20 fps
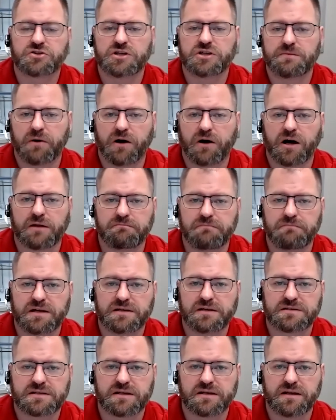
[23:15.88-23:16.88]
GPon
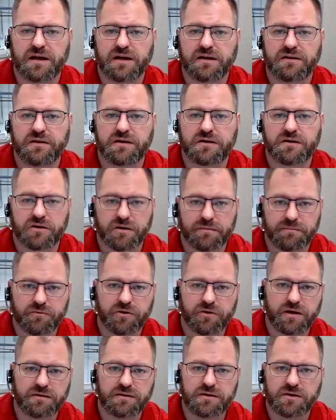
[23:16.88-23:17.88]
based today, they could
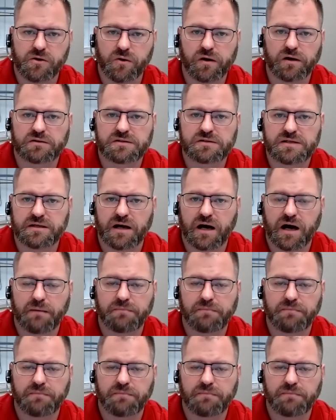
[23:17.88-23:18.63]
upgrade the OLT